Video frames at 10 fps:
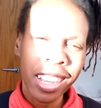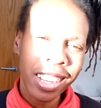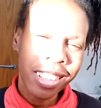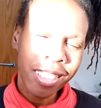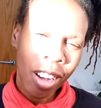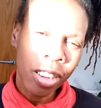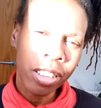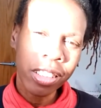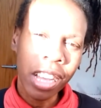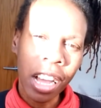it's not
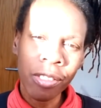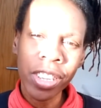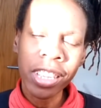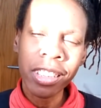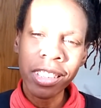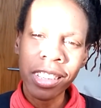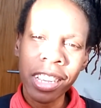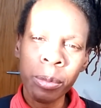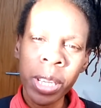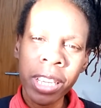good to have it in the
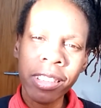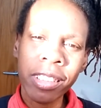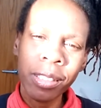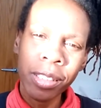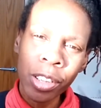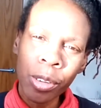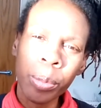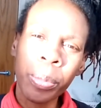day, because it, you know,